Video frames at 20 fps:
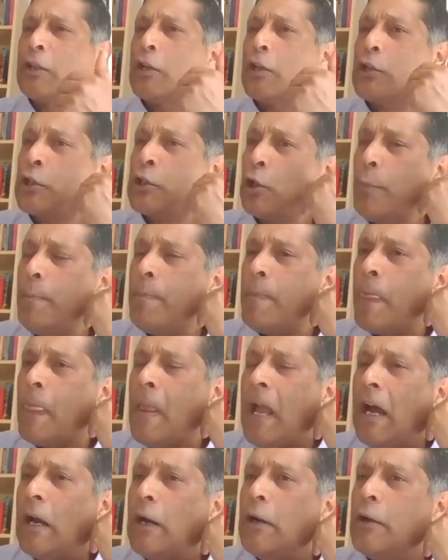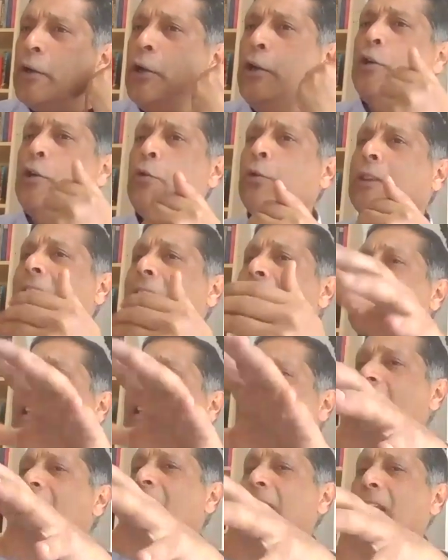So, so do you think
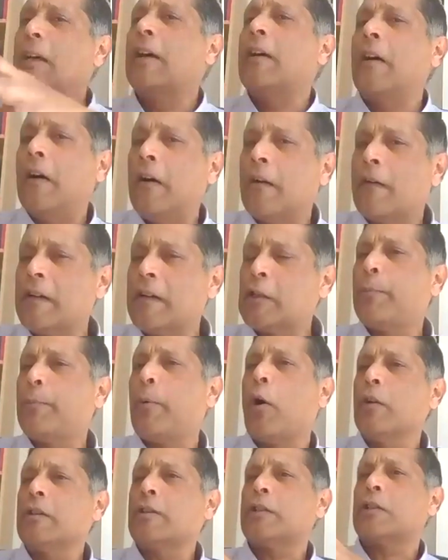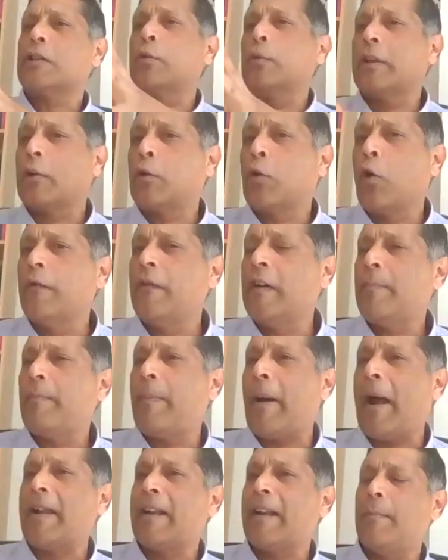this uh, response to the COVID
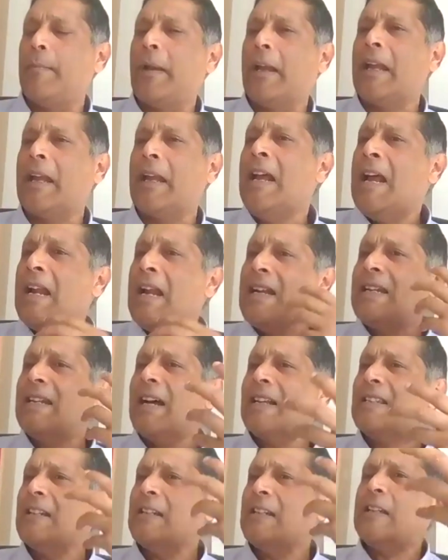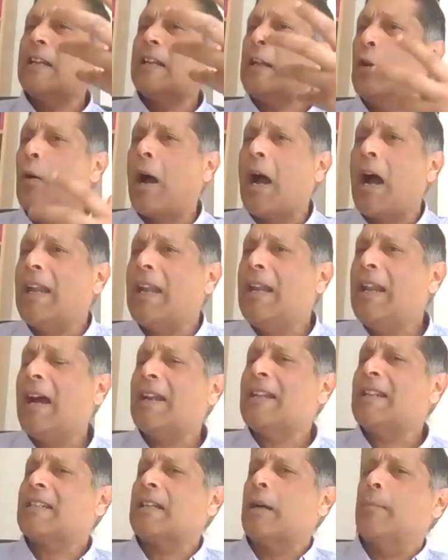pandemic does it, you know,
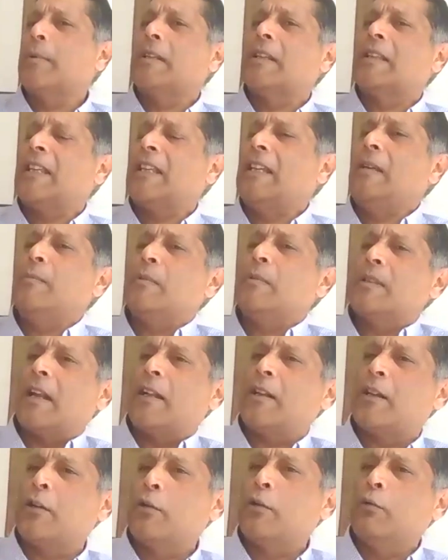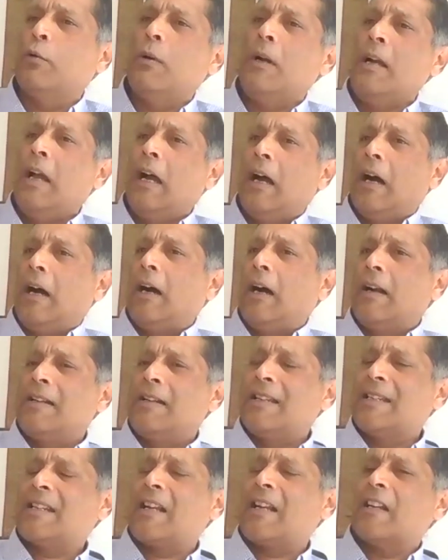highlight some of the themes that you uh,
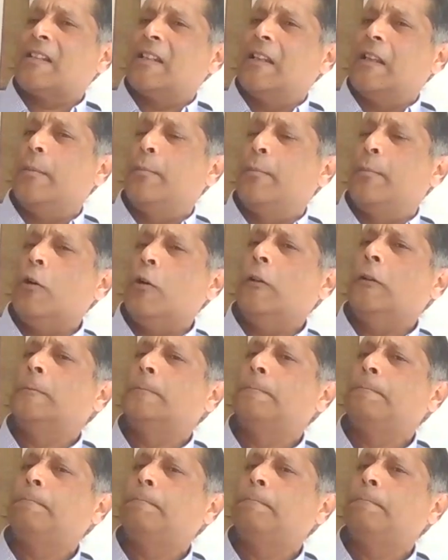discuss in the book?